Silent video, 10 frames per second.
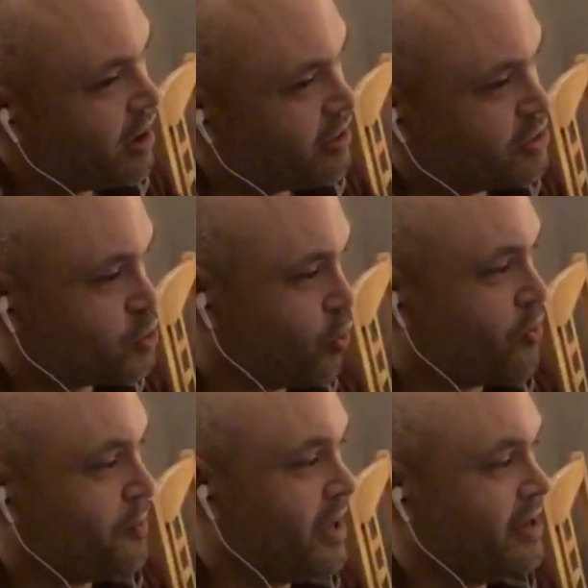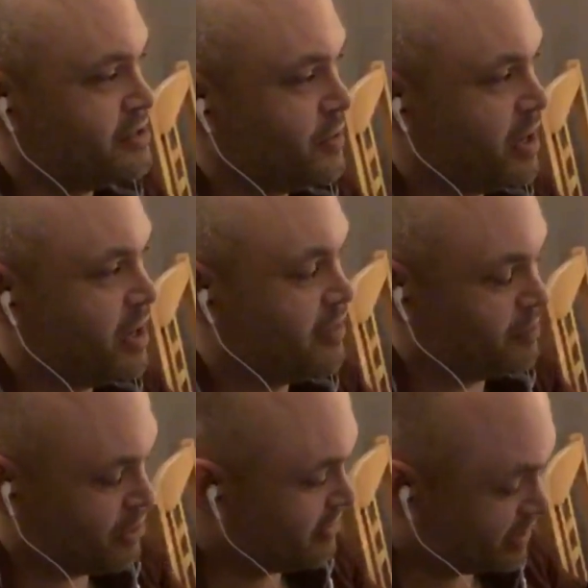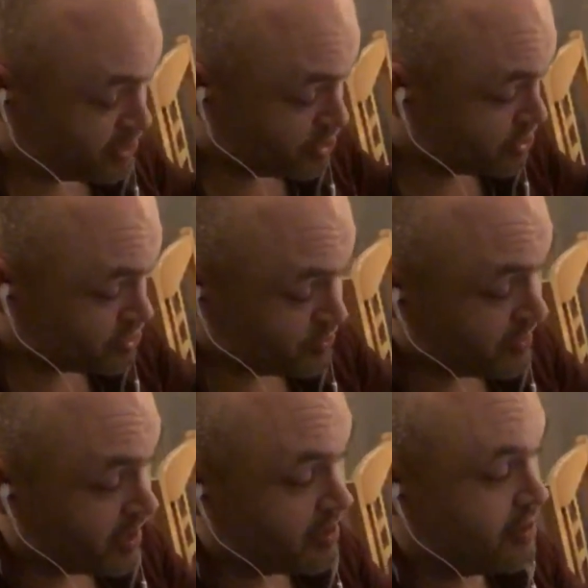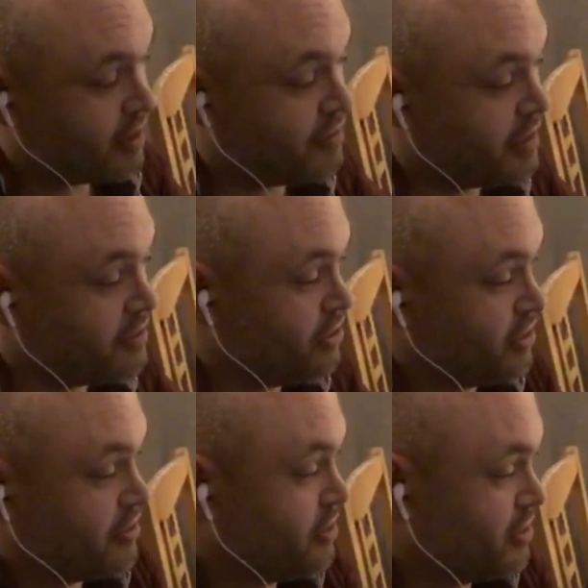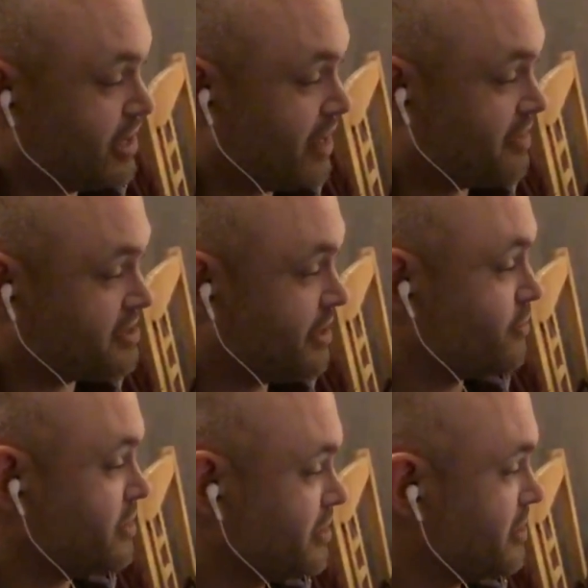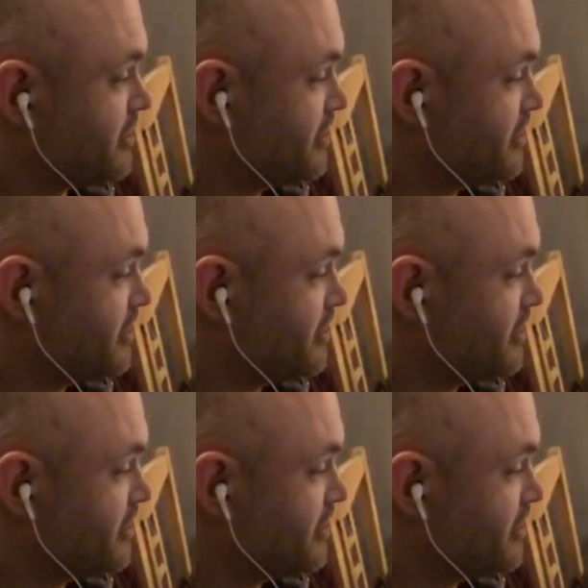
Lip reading: talk me into it, and then you could do that, and then you get the sale, don't you?